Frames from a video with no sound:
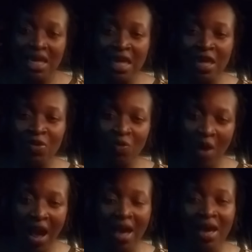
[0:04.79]

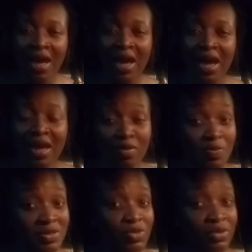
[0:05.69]
iwa i
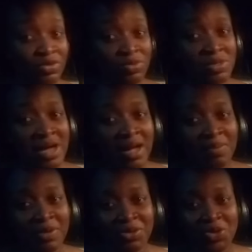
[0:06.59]
hope it's not too dark
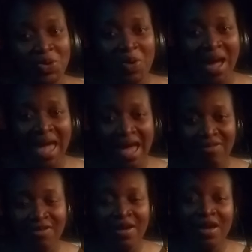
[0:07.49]
but though i have